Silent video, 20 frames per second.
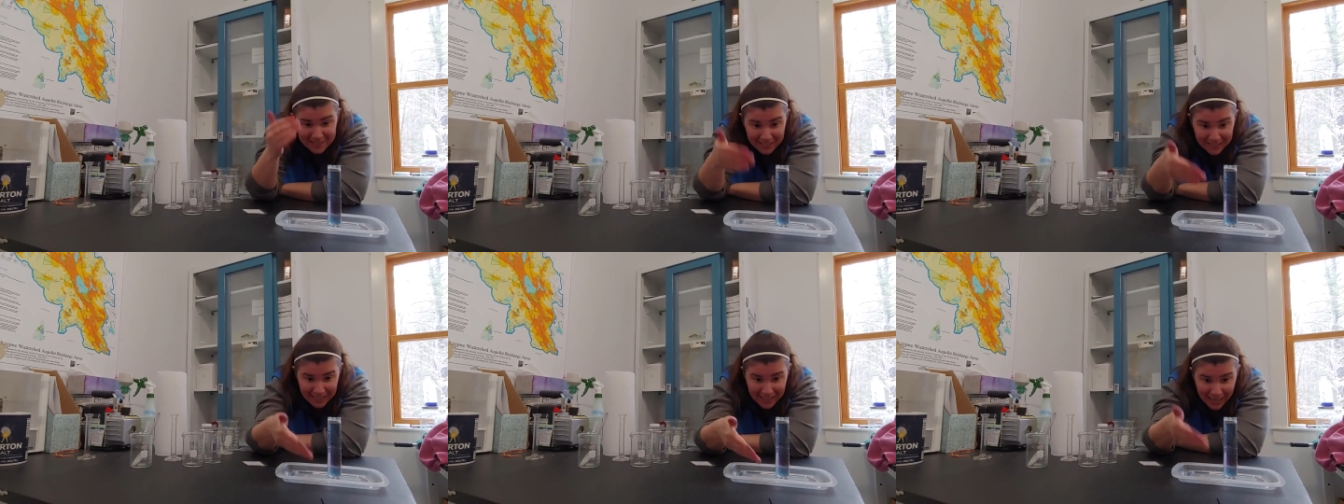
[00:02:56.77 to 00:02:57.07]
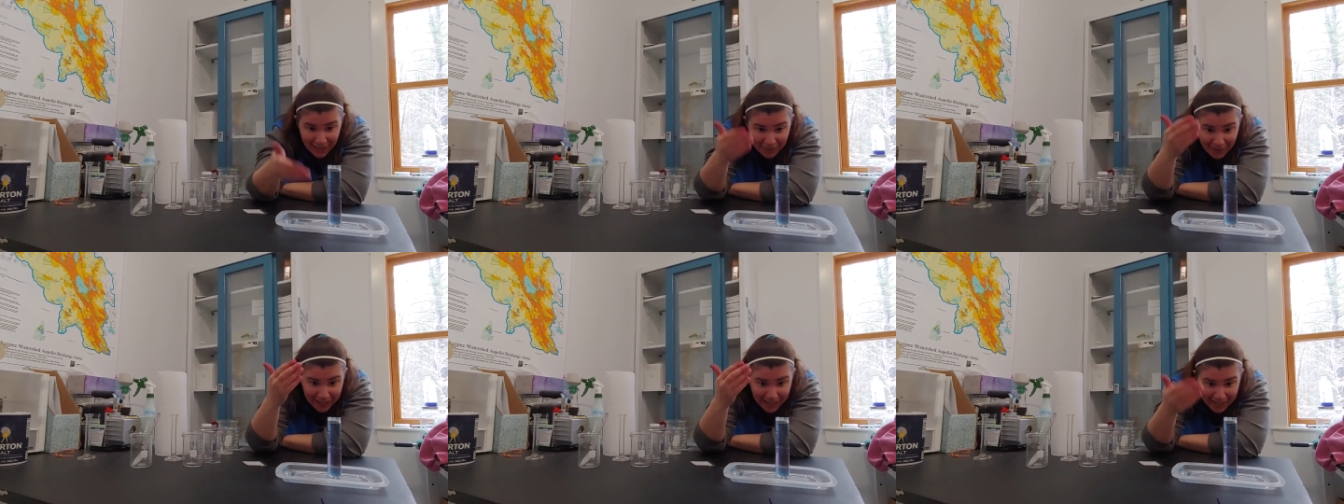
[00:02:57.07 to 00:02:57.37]
and
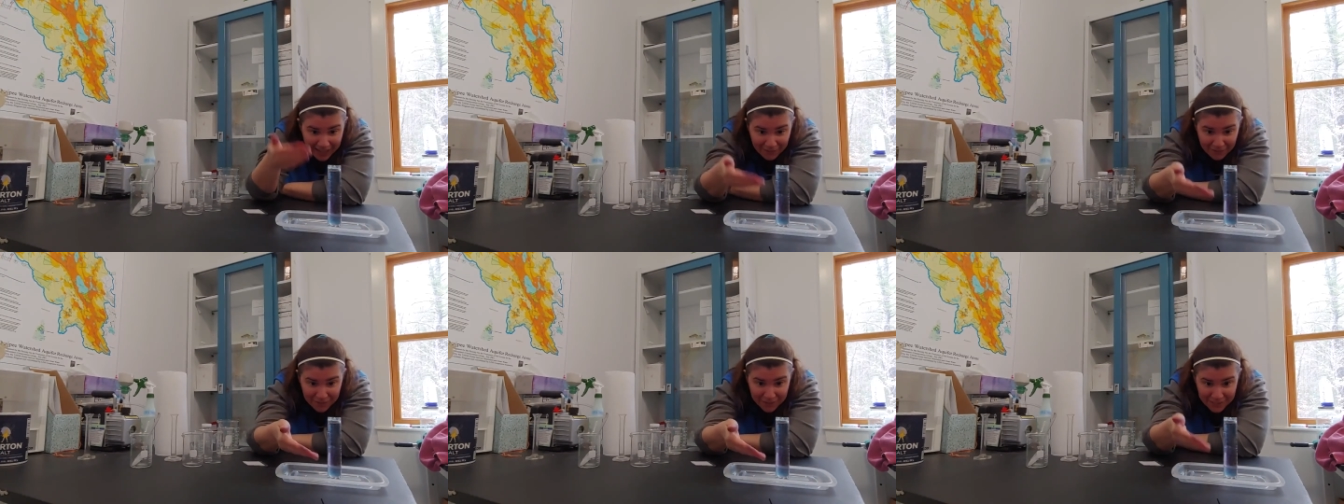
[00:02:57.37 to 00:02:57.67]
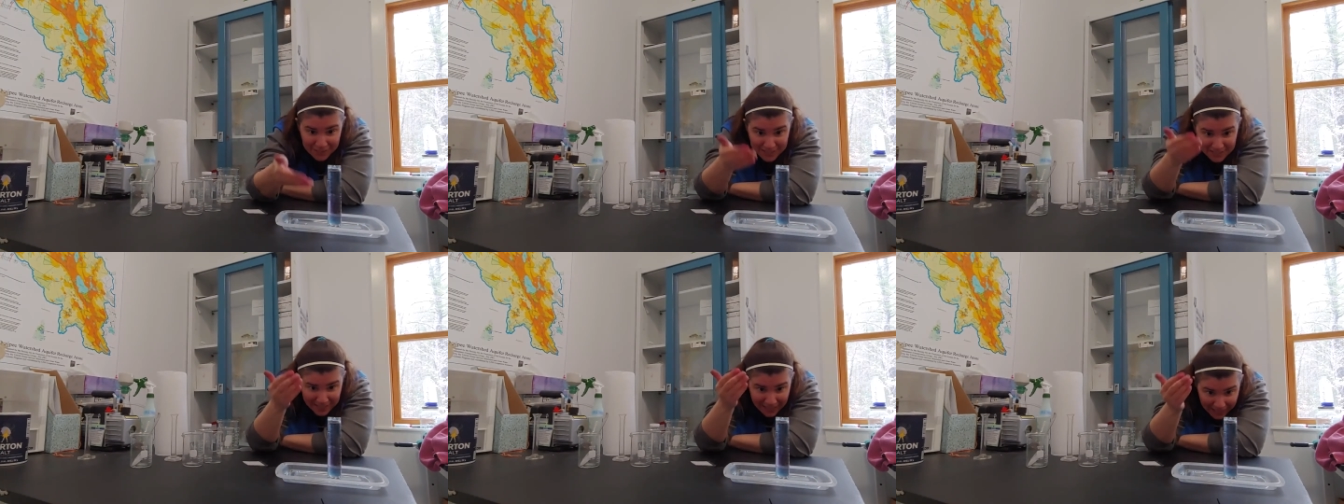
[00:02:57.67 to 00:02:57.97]
now I have
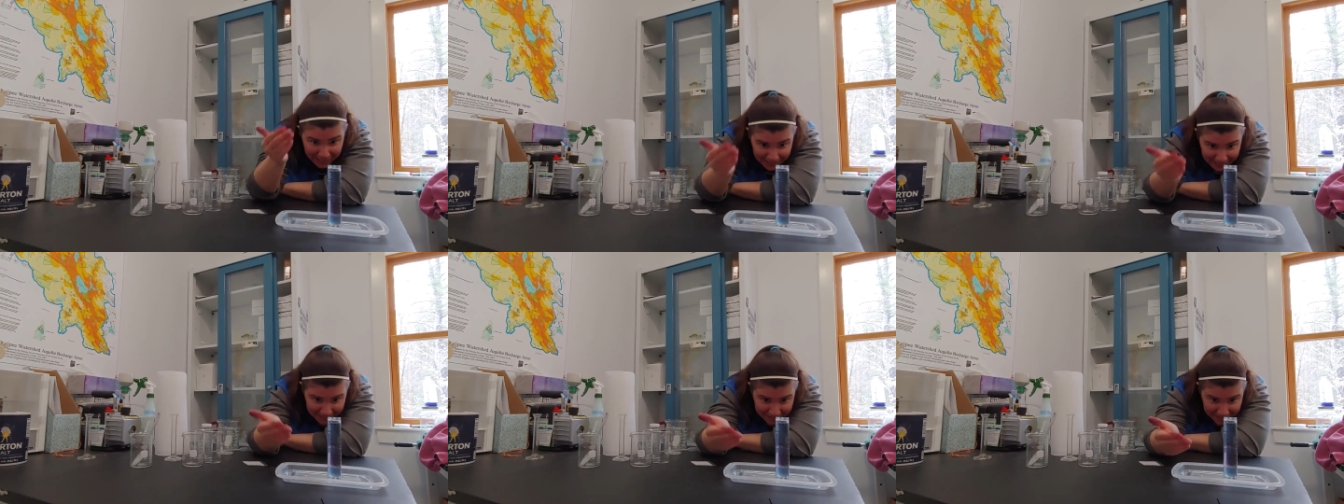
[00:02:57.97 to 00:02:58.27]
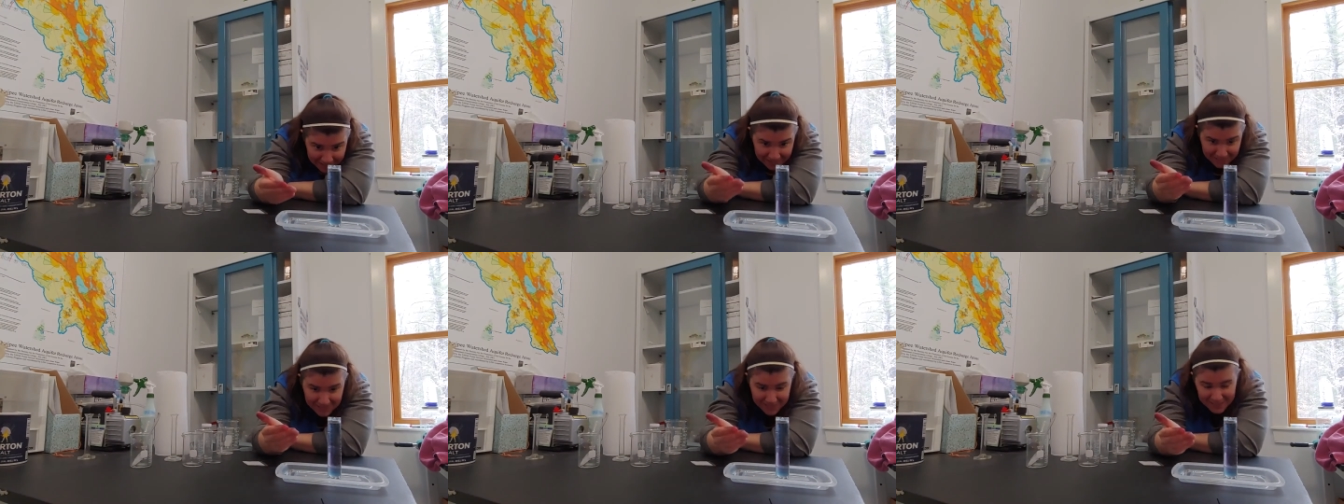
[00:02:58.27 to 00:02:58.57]
this
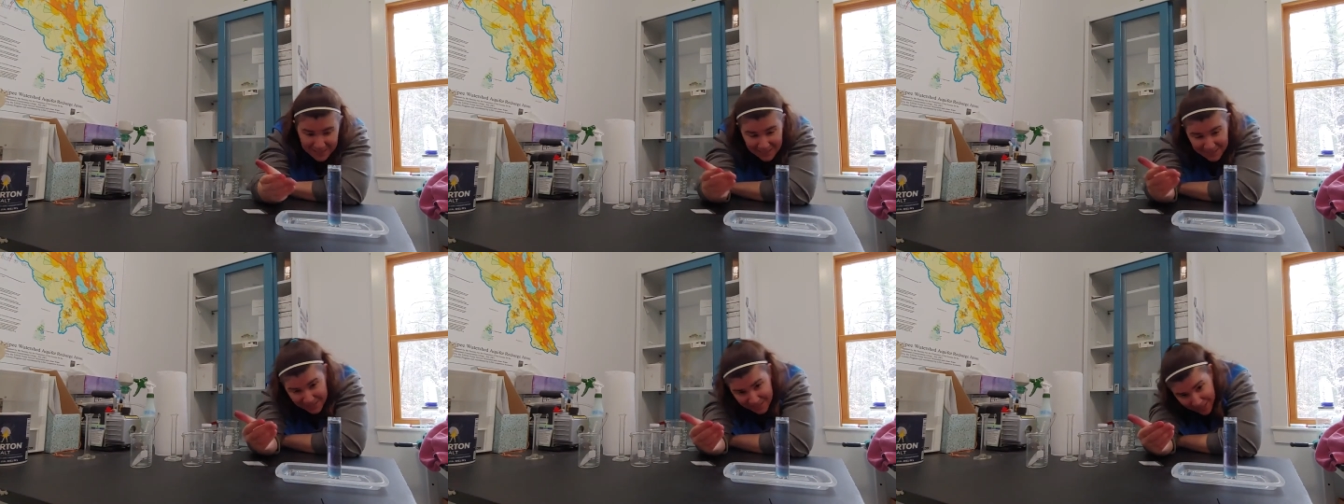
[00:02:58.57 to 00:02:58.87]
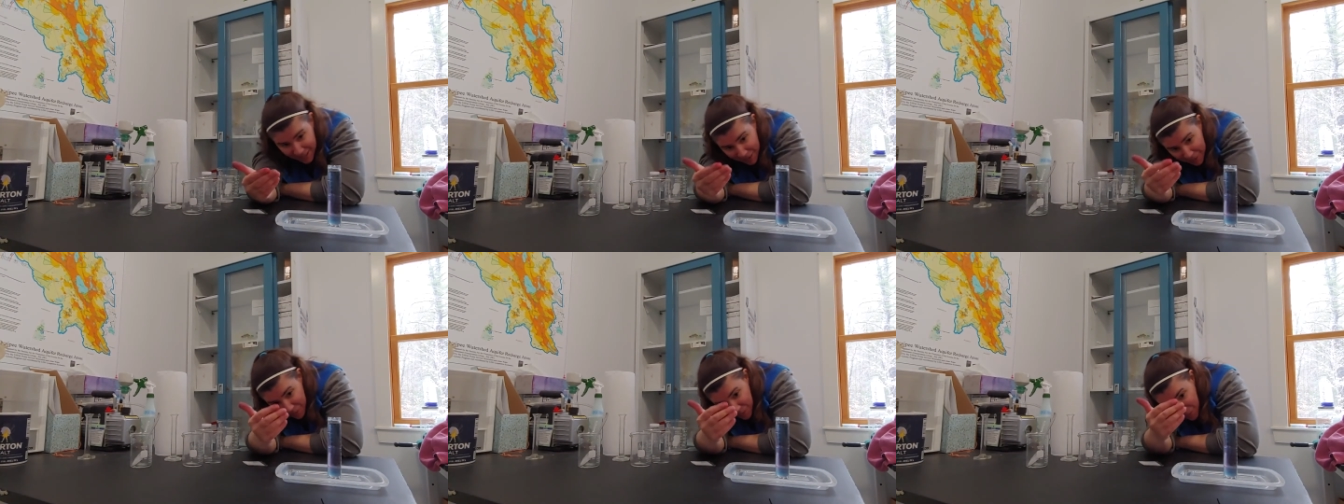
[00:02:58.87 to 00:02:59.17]
nice,
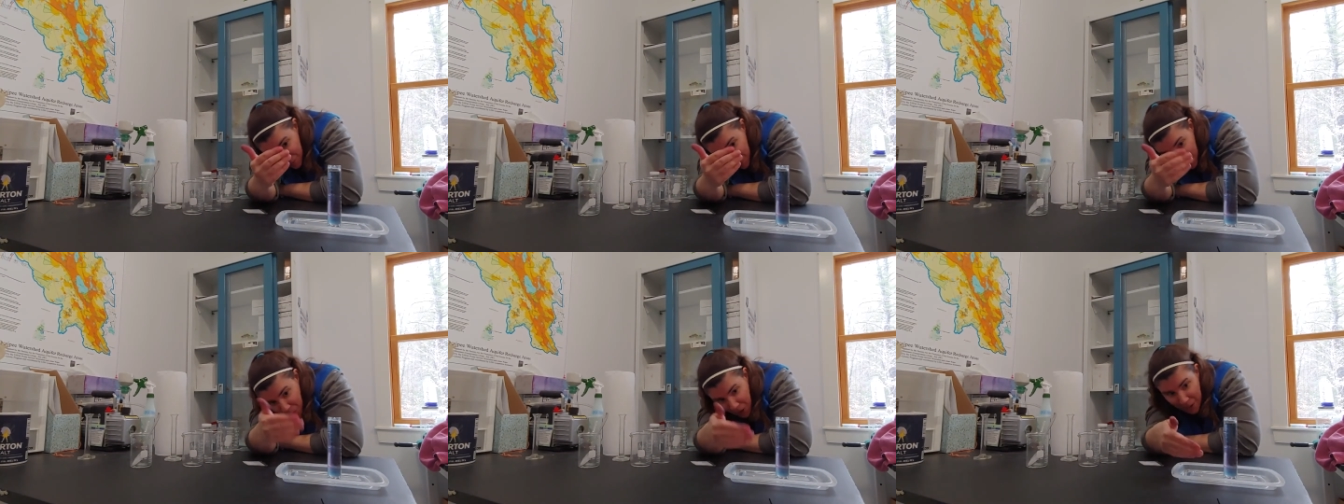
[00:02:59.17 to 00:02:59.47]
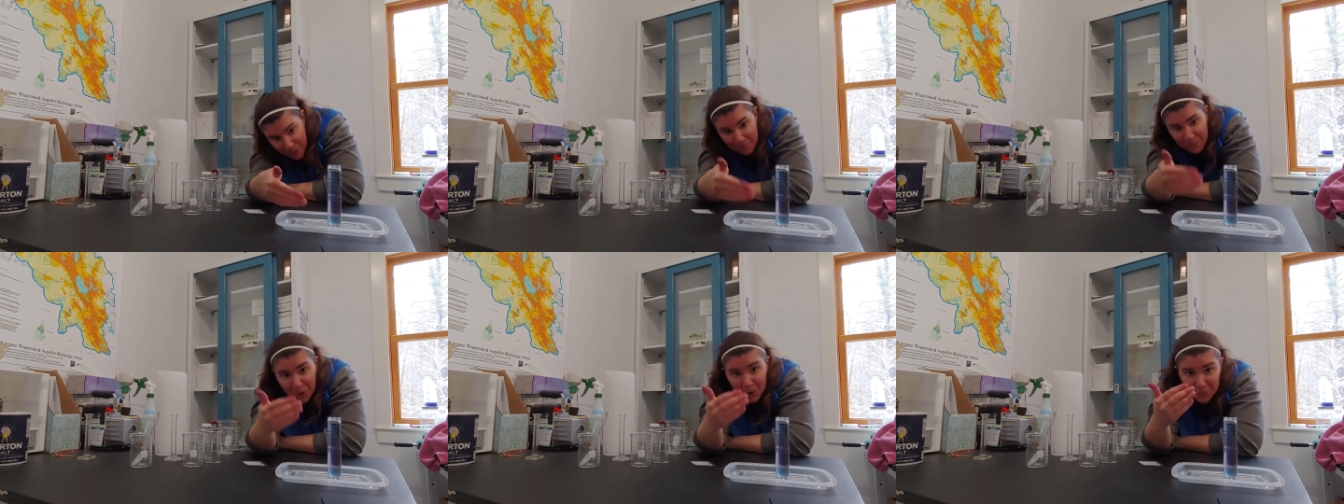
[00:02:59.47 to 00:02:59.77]

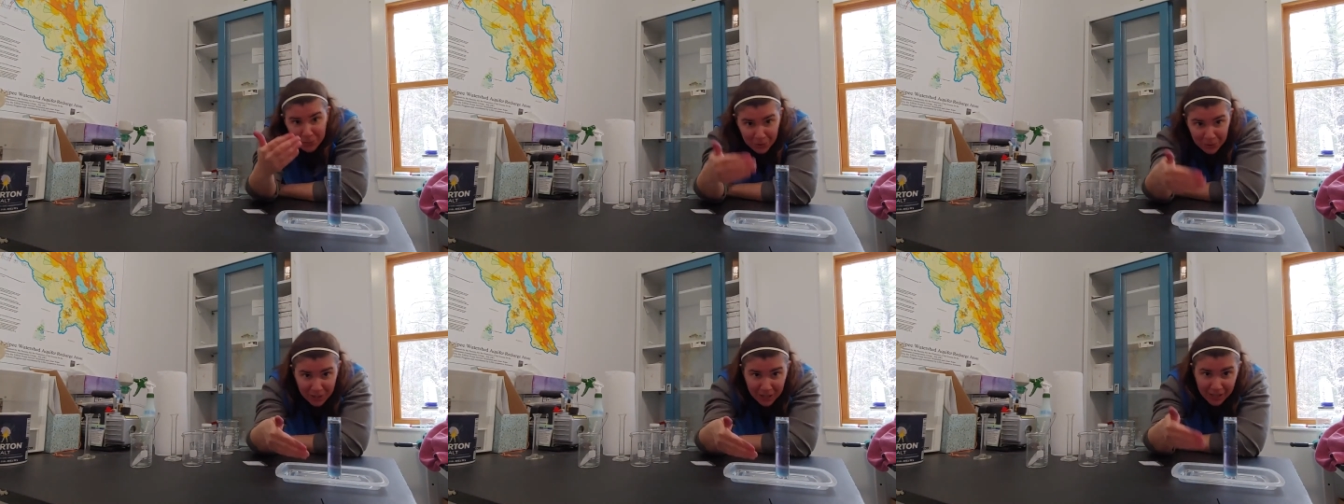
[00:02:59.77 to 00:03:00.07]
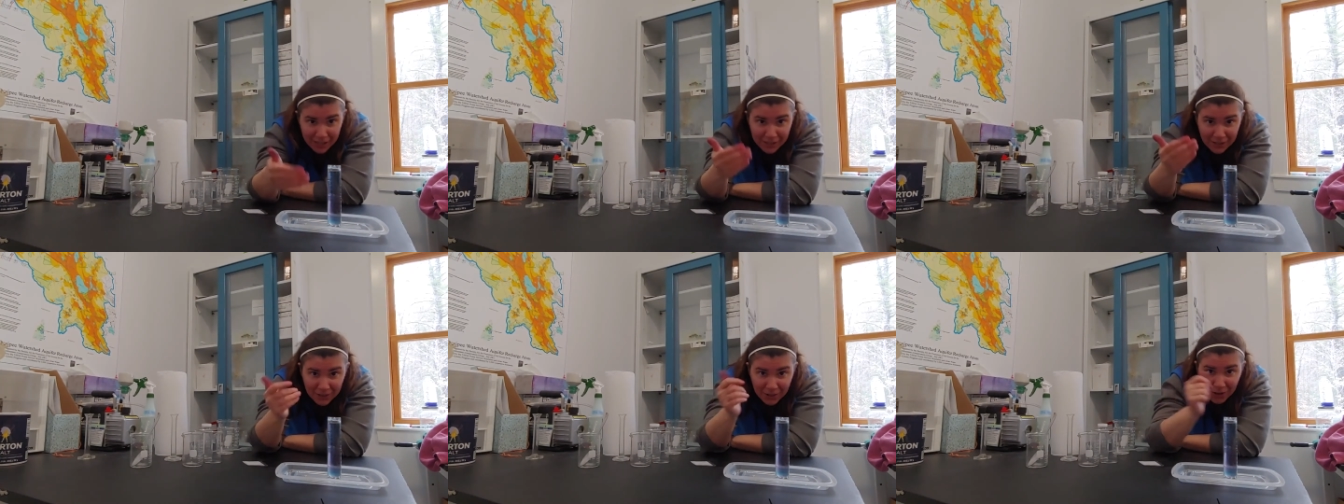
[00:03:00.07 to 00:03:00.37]
somewhat purple
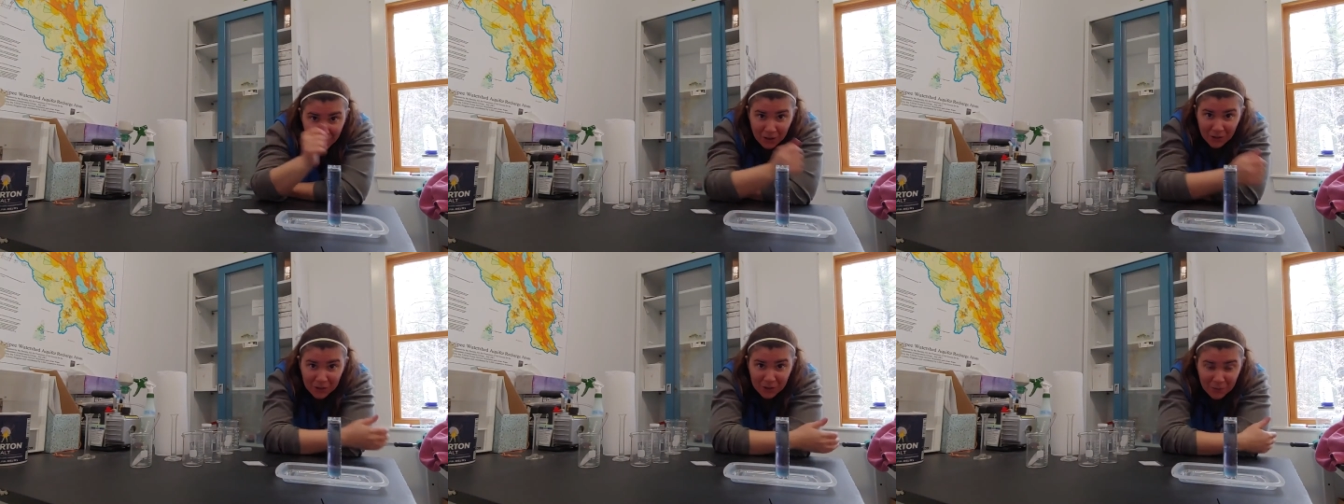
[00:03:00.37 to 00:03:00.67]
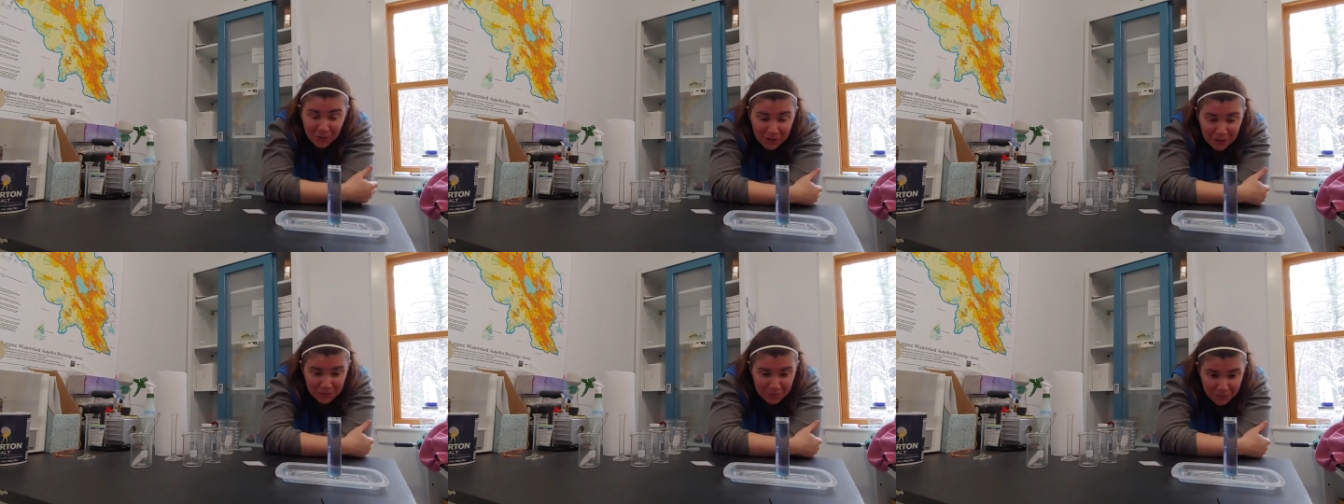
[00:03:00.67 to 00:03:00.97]
color all the
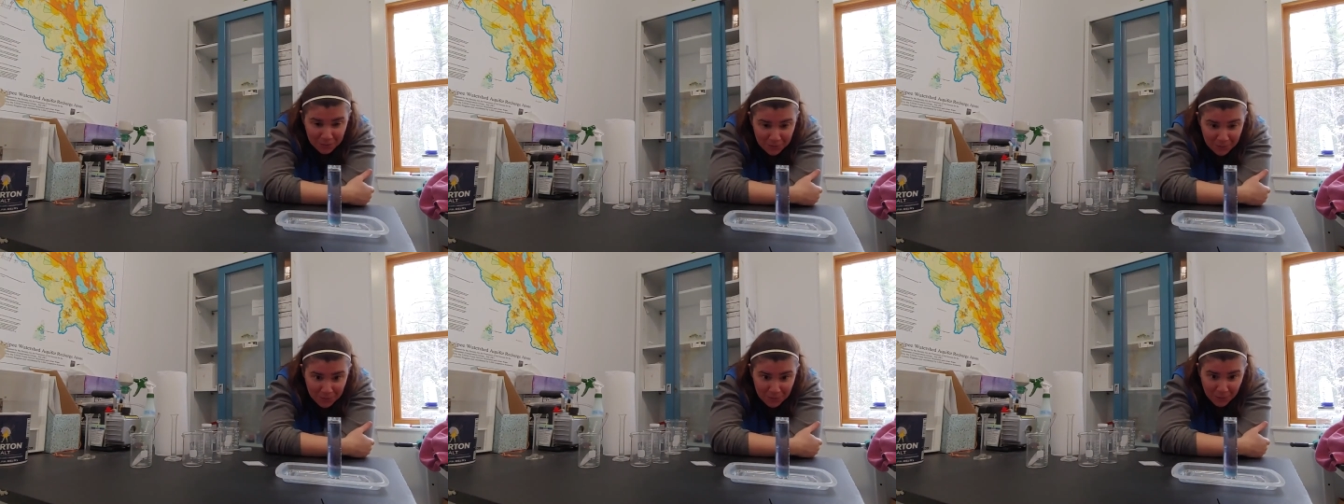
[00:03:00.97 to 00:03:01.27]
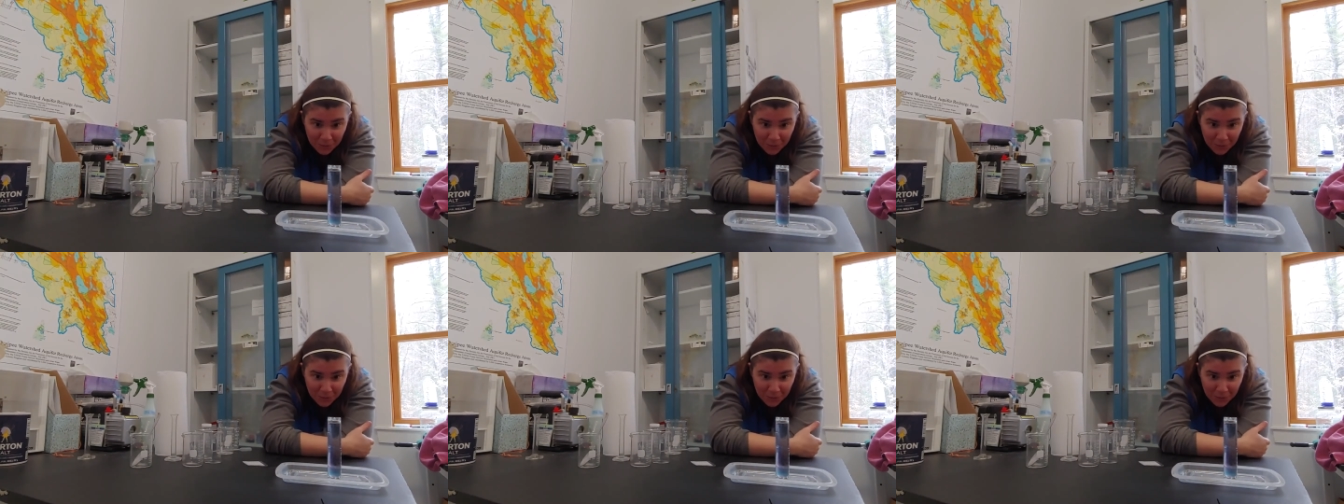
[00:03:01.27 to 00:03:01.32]
way through the